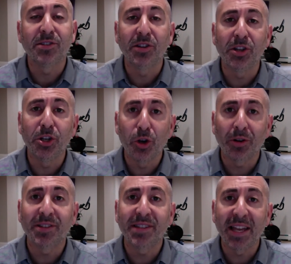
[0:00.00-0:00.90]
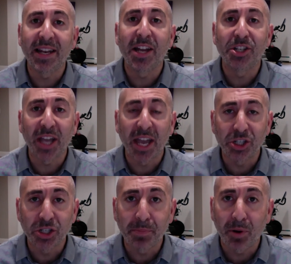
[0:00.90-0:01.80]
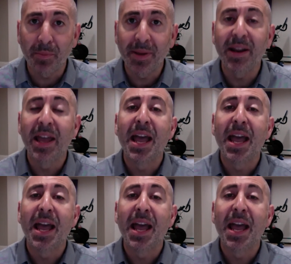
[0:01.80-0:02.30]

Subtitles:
to the New York State Education Department